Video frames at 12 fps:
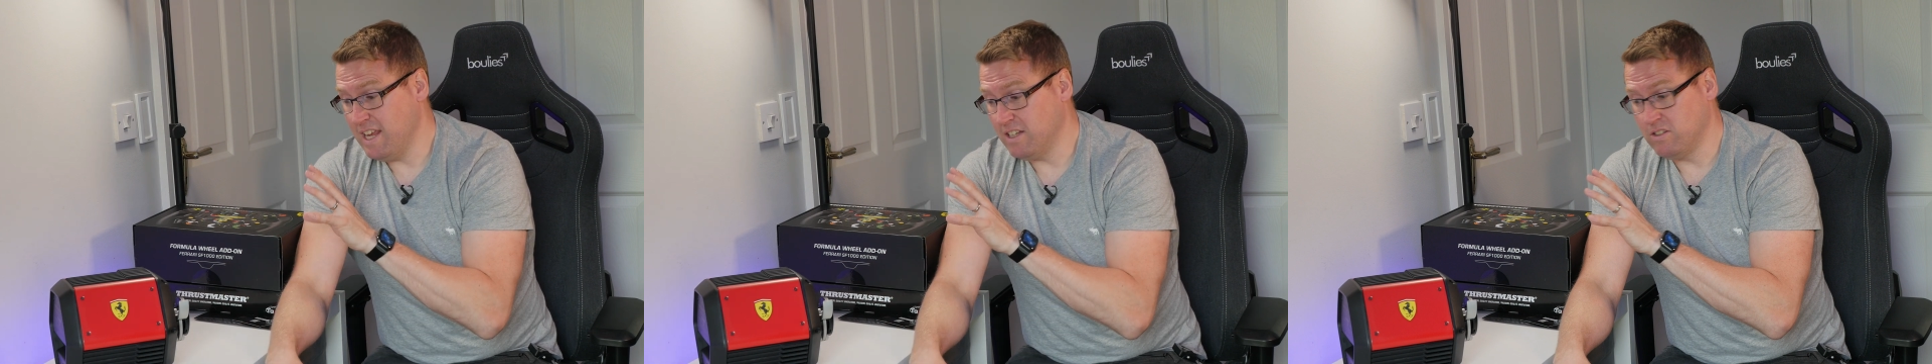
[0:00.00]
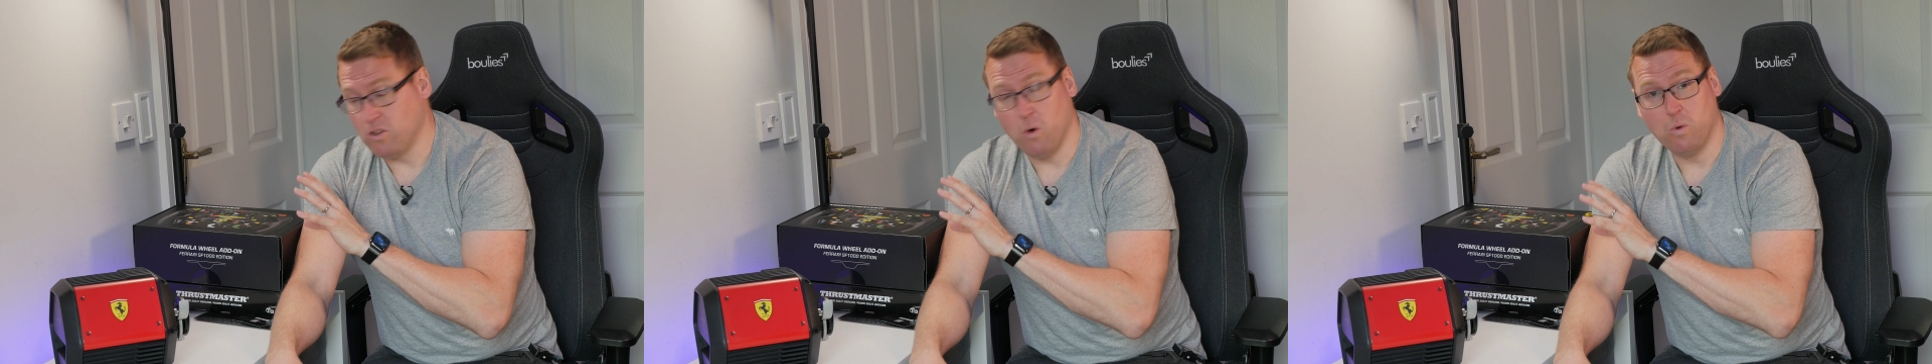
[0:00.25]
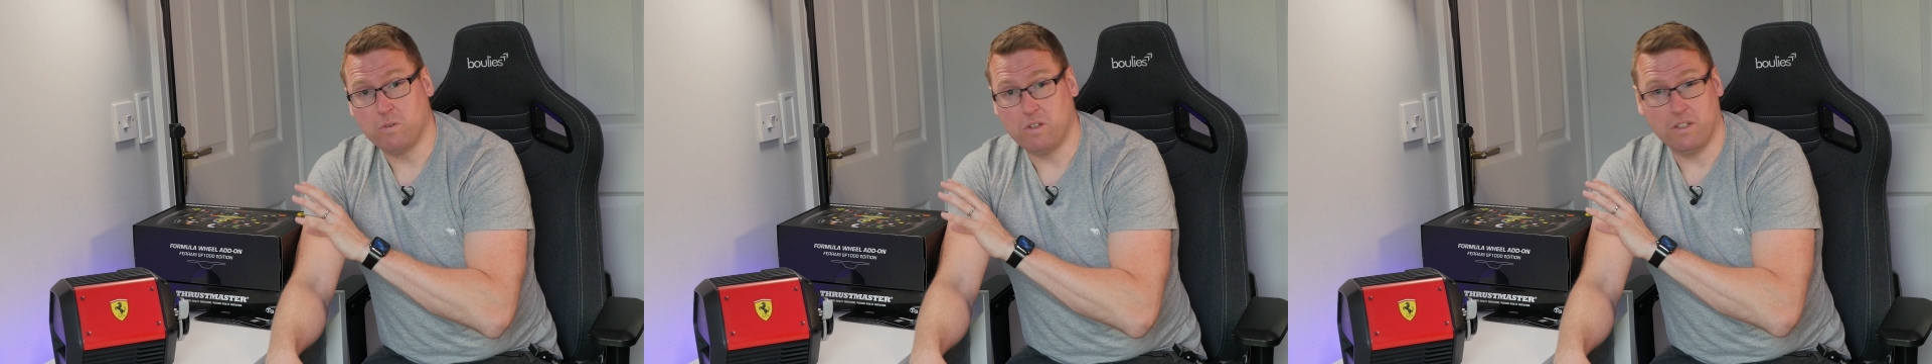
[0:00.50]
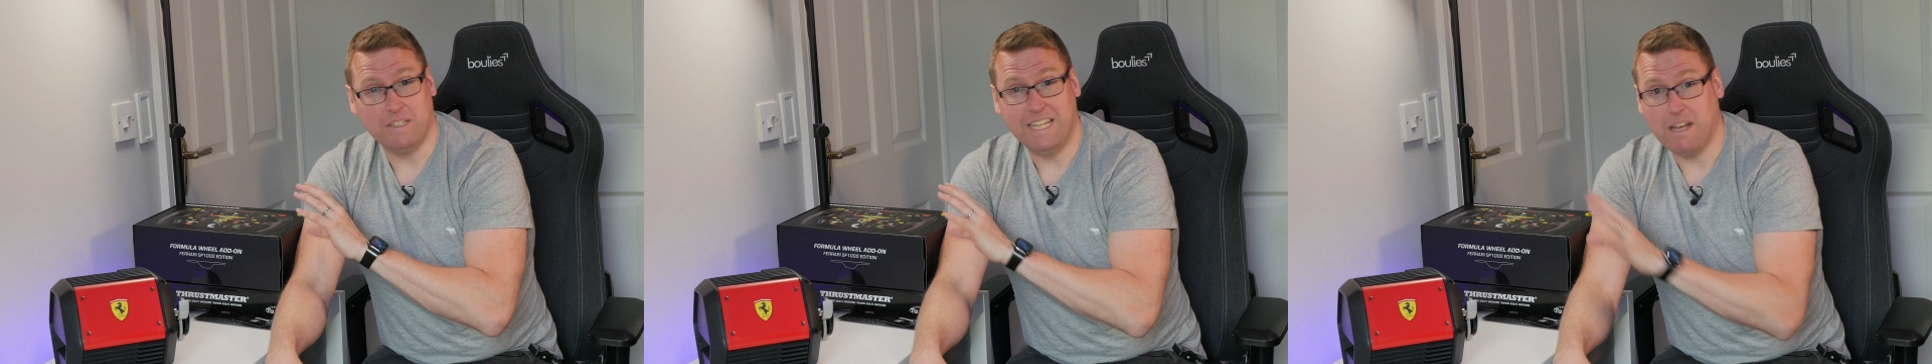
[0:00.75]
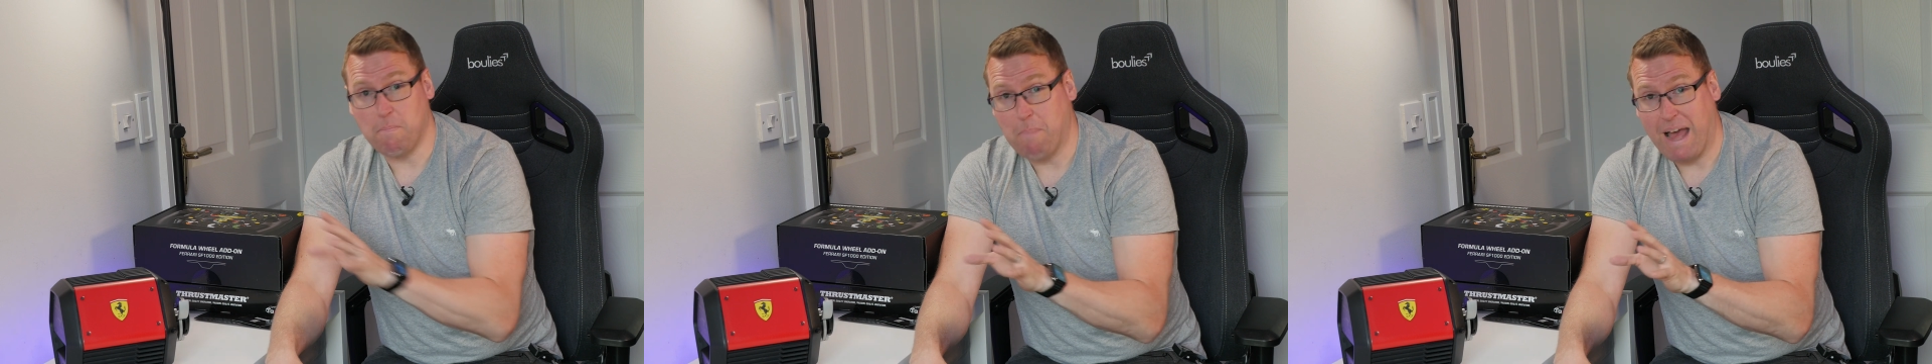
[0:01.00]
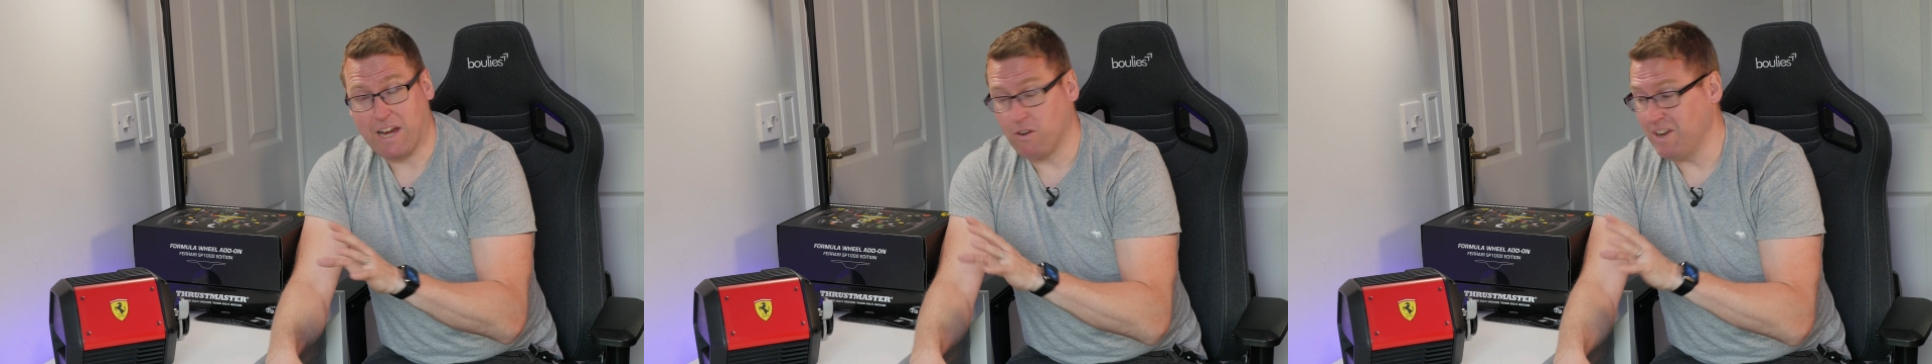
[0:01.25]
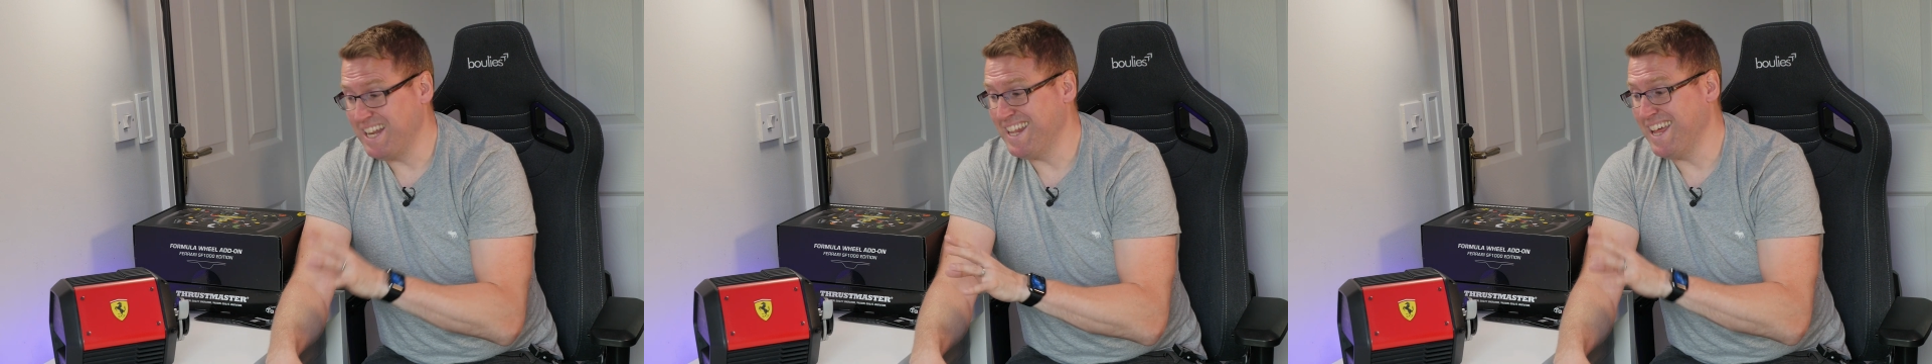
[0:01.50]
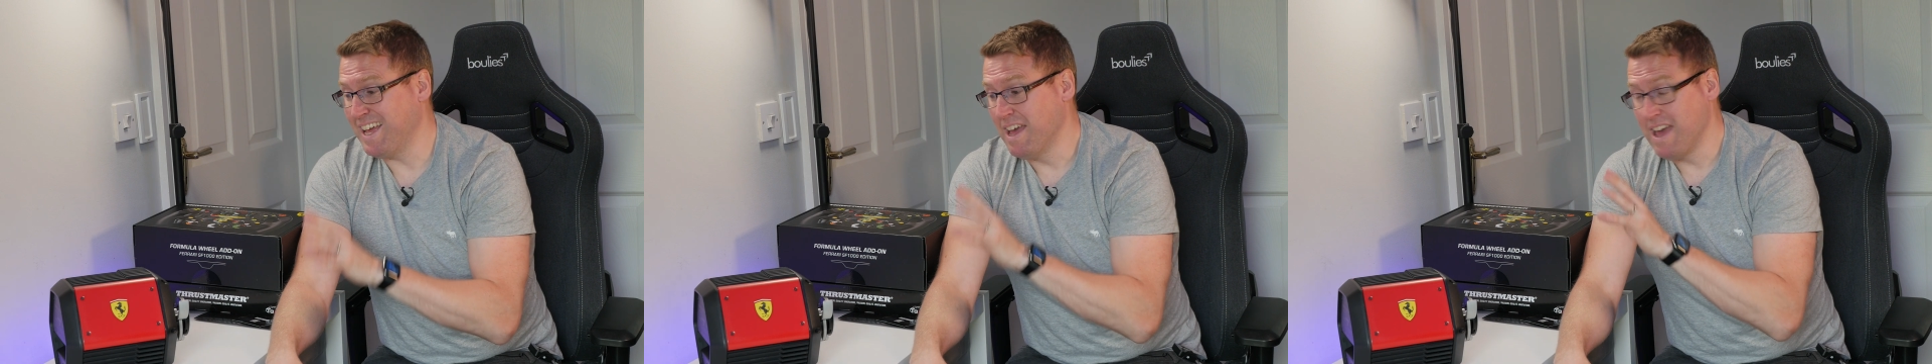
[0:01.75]
don't need it back or
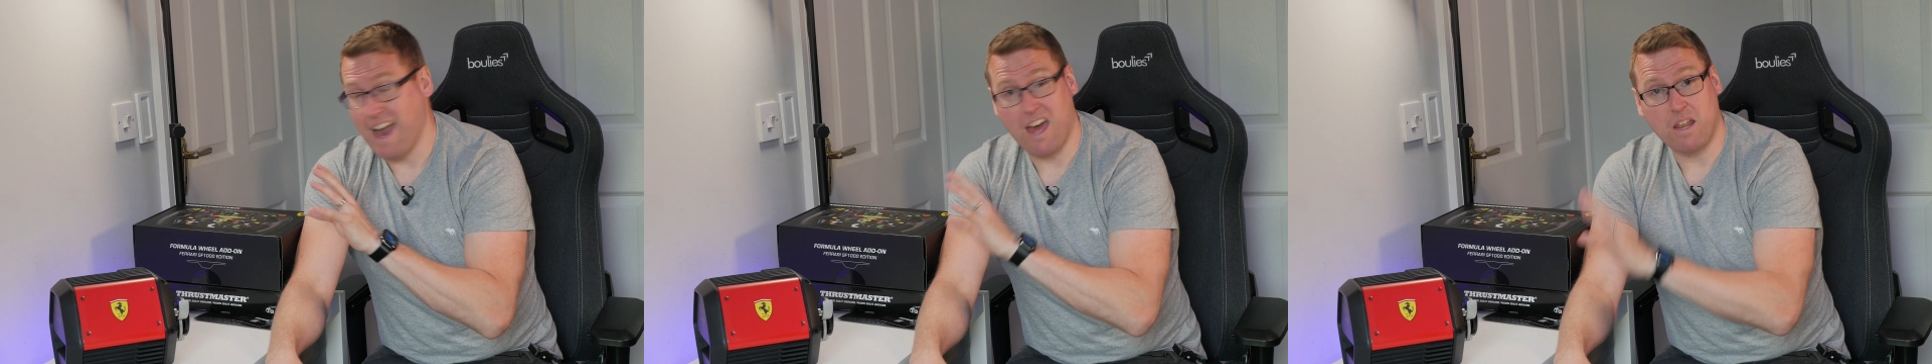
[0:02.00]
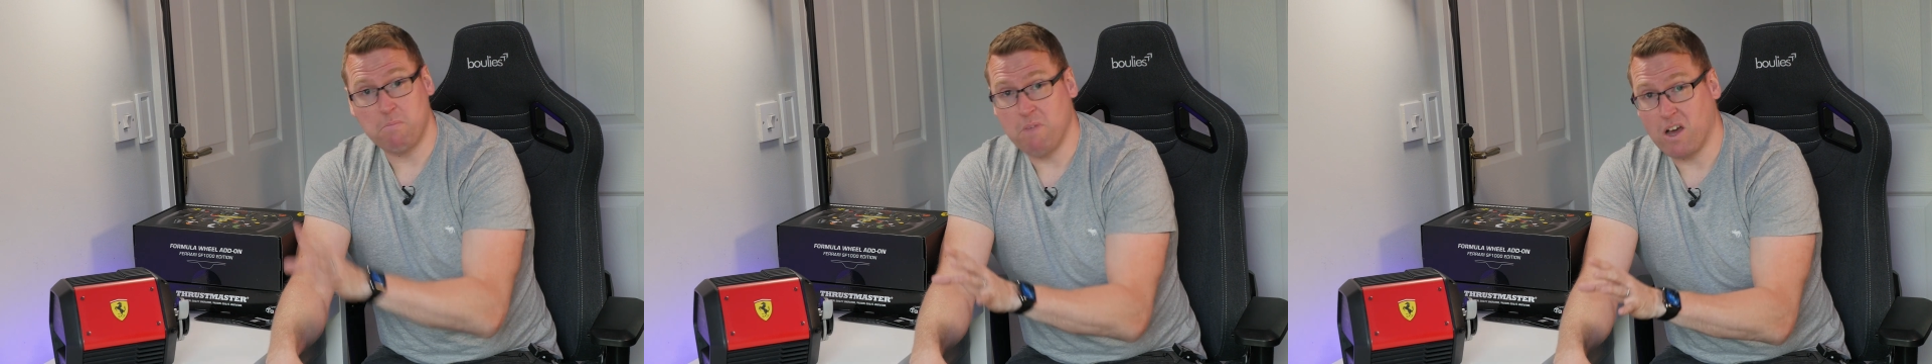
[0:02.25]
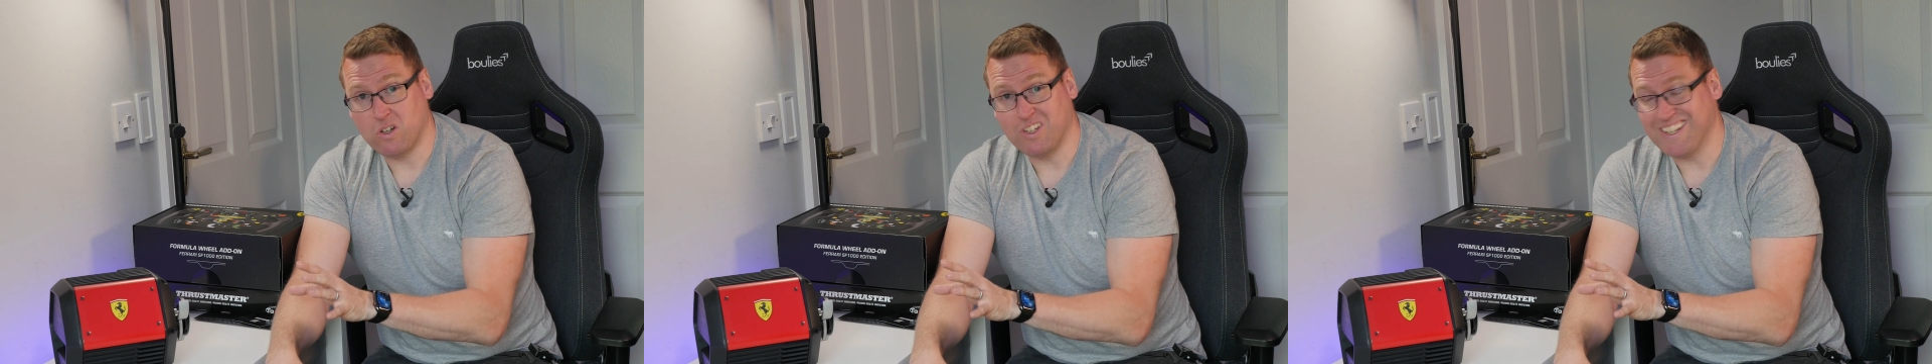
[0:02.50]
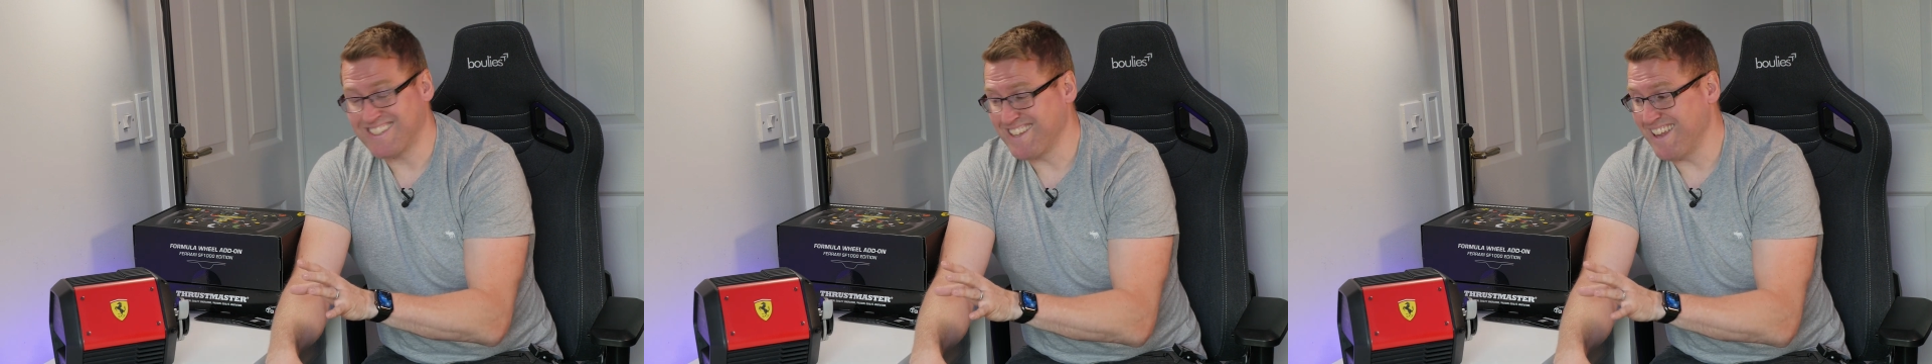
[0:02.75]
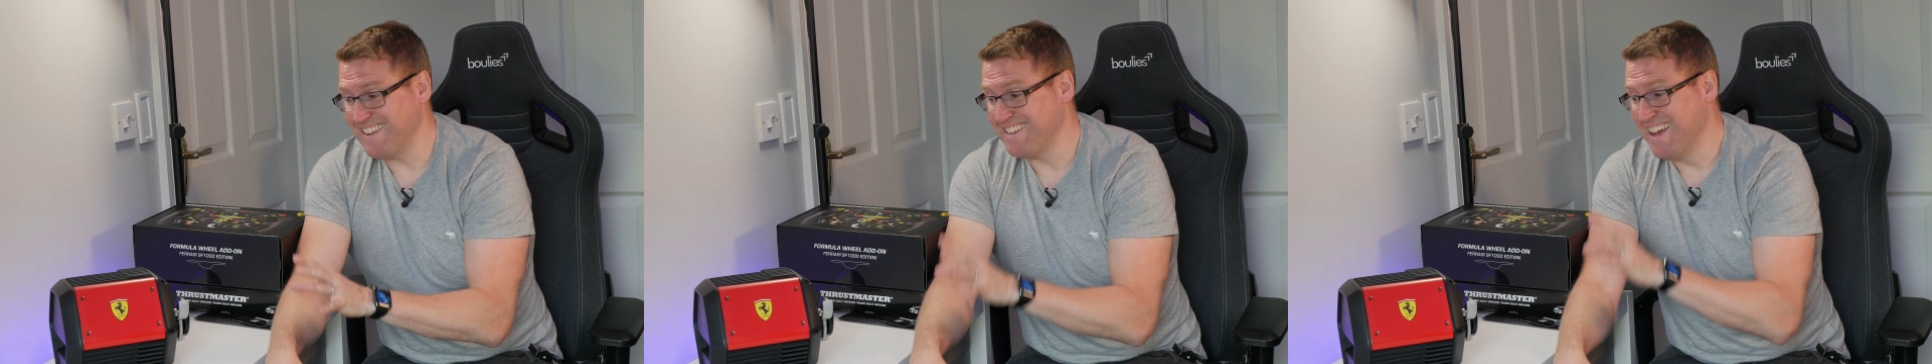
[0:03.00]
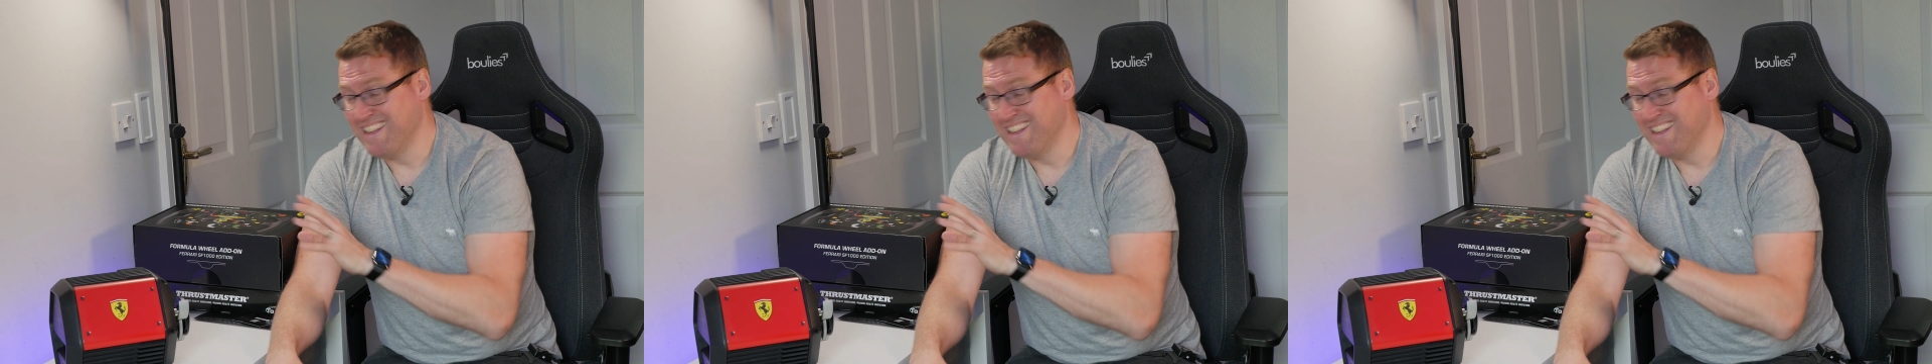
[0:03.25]
anything, and I'm not going to sell it.